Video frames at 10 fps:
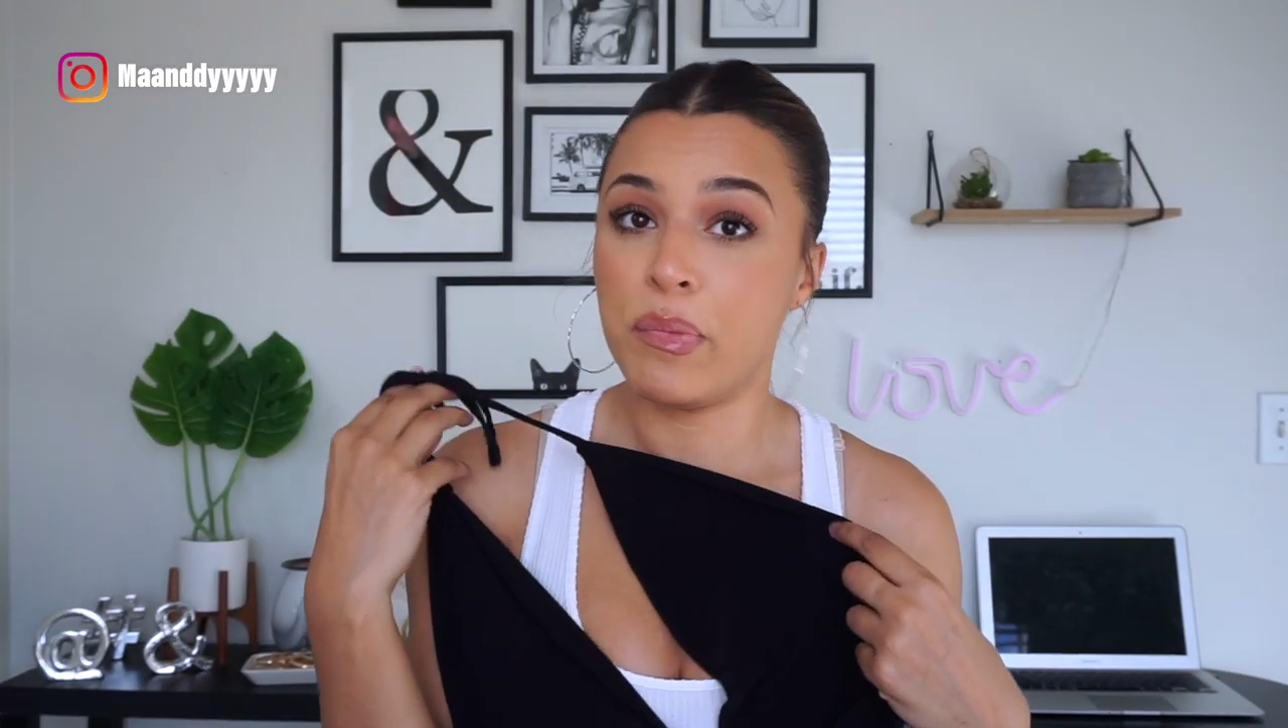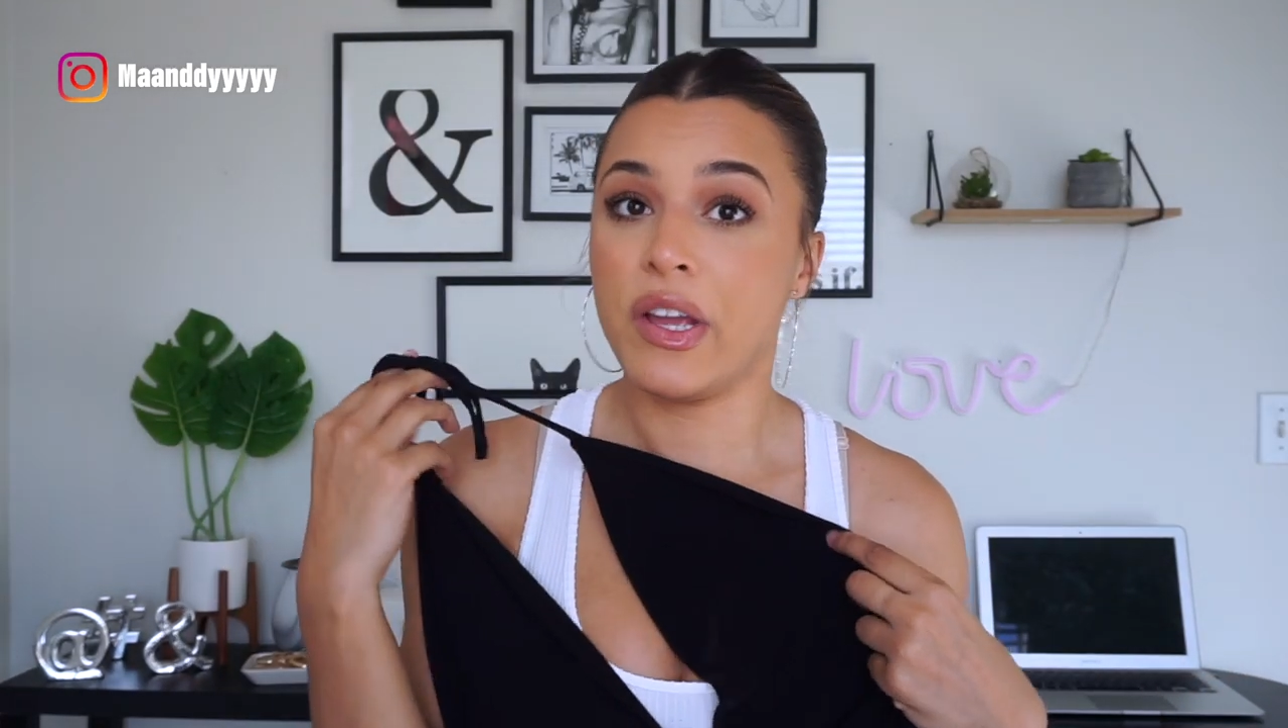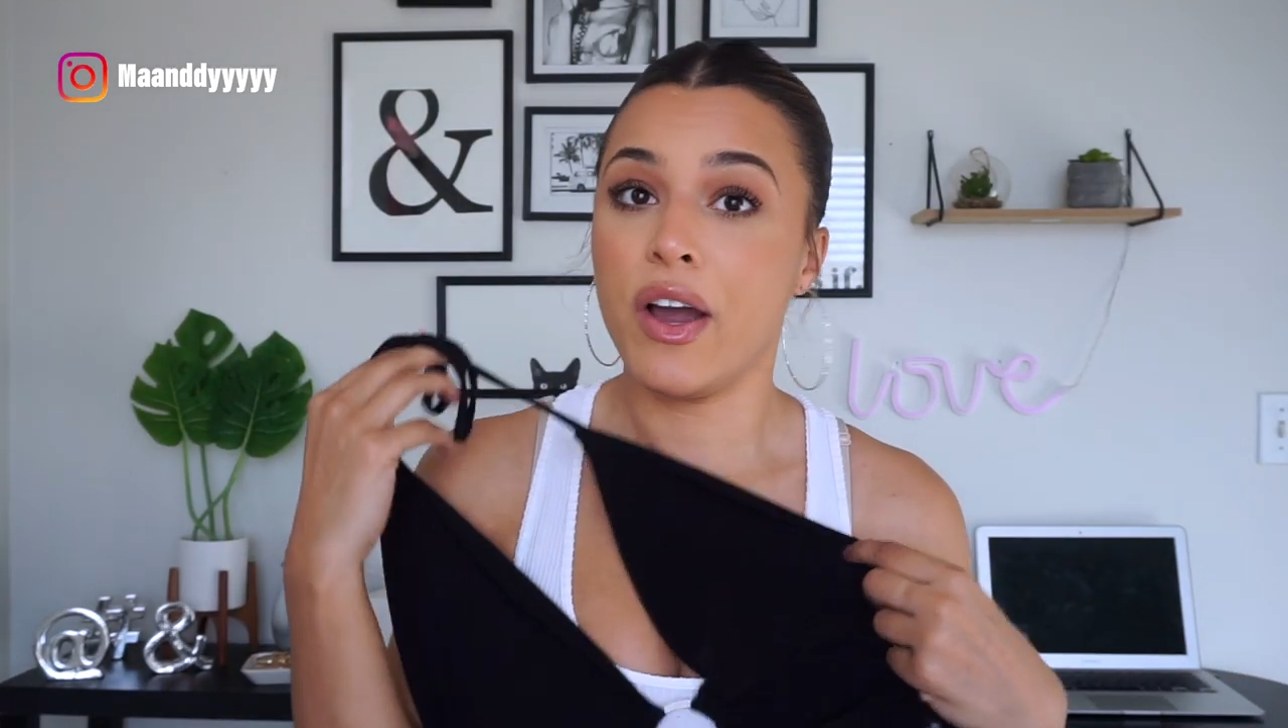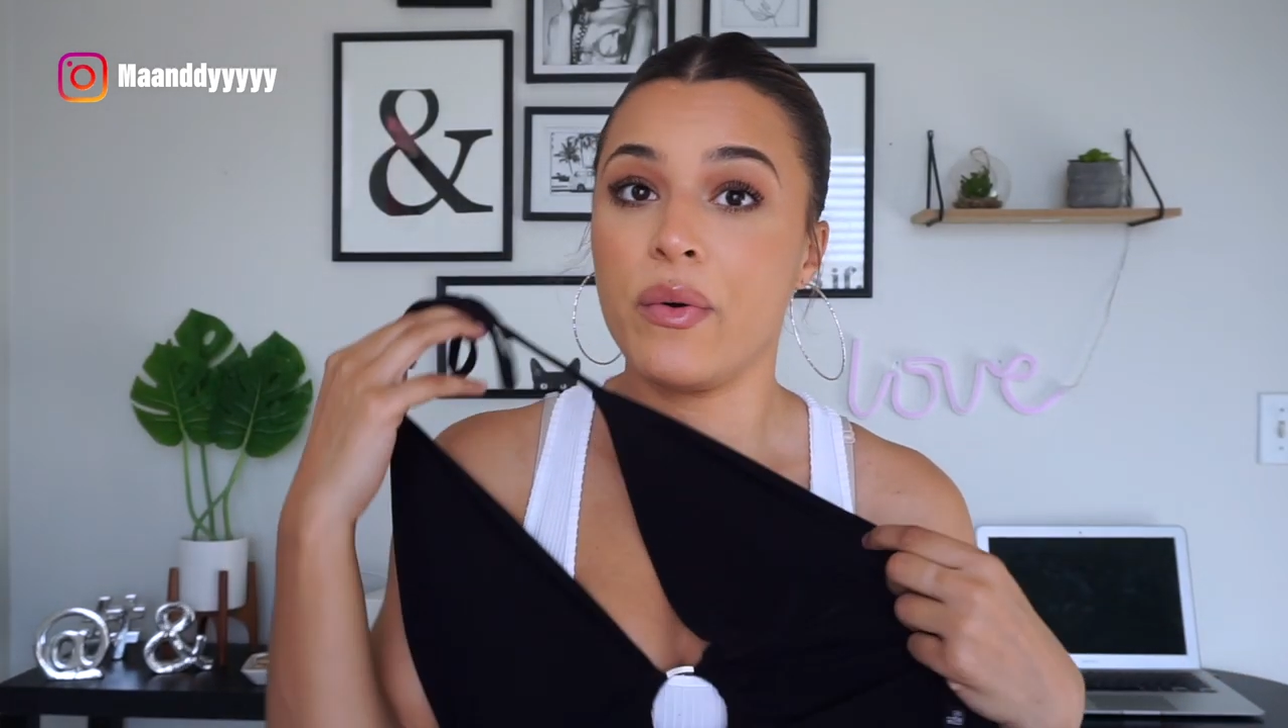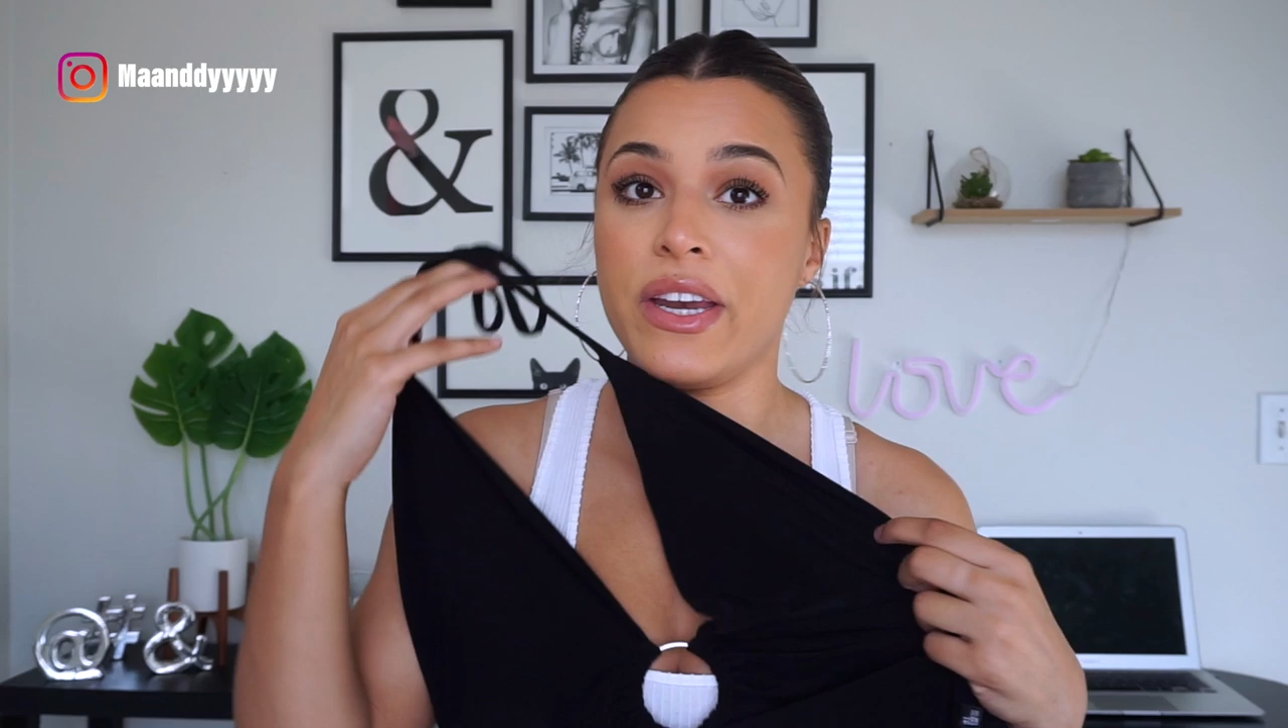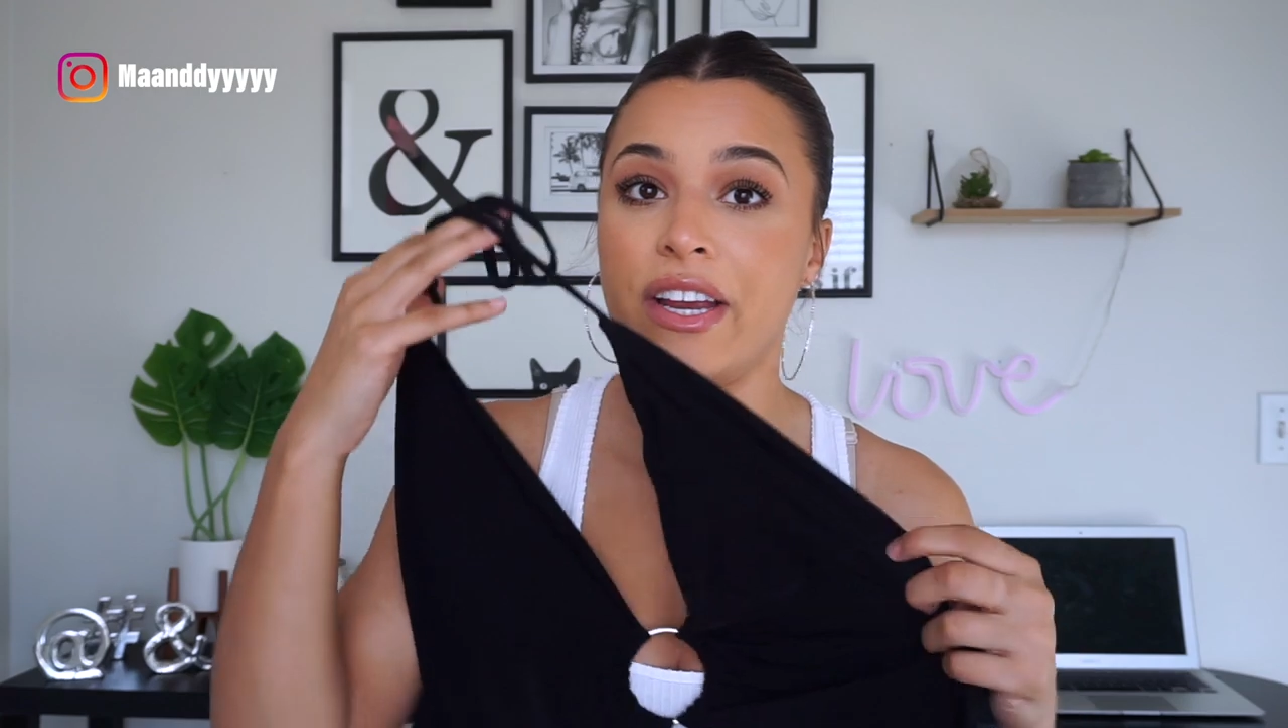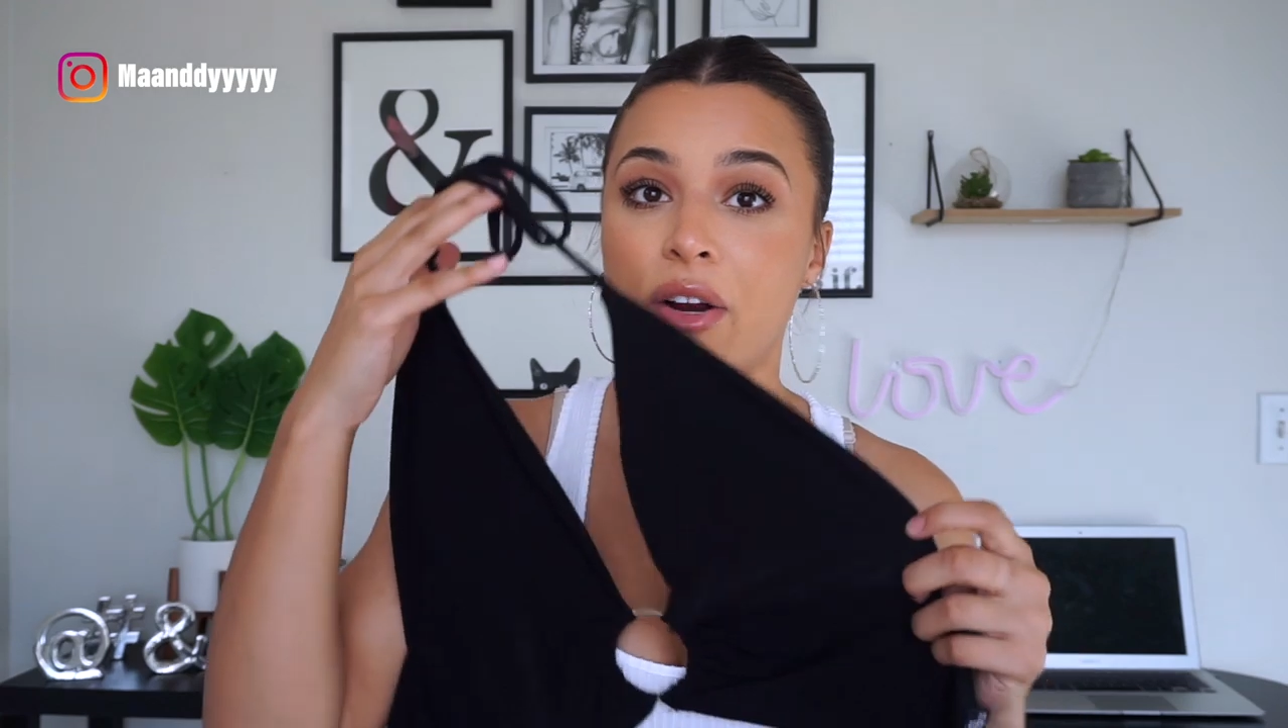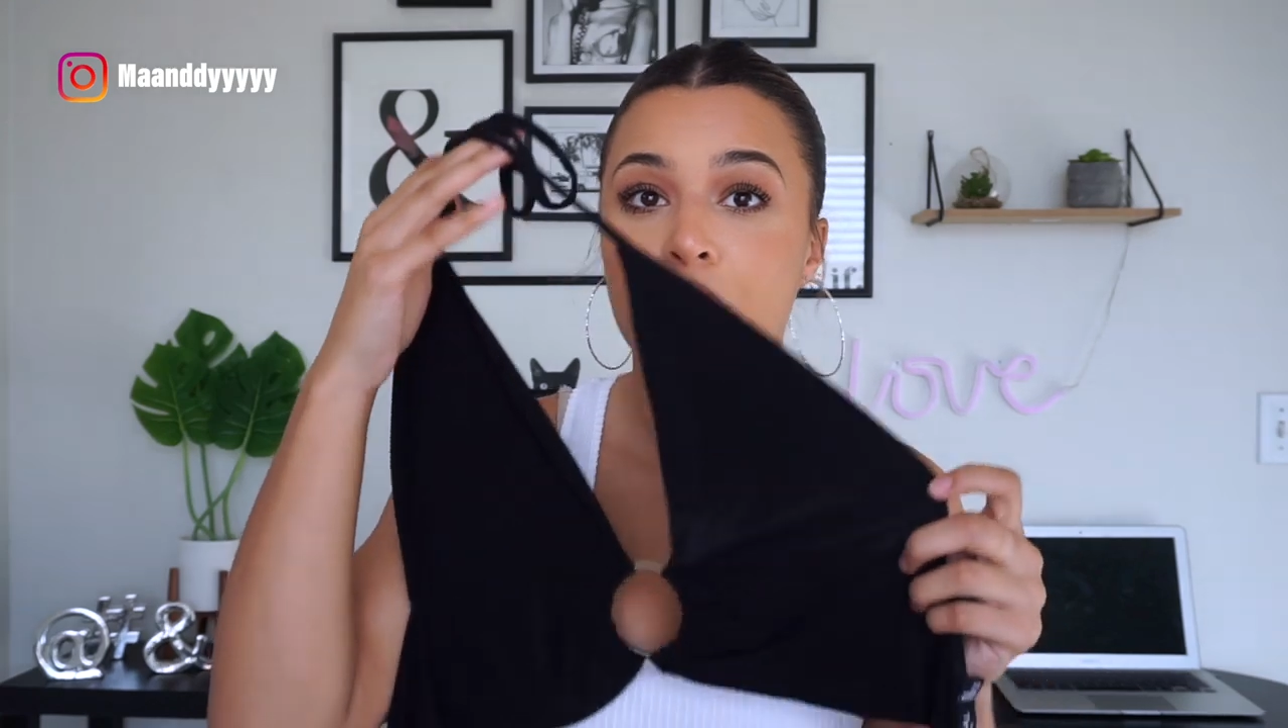it going here.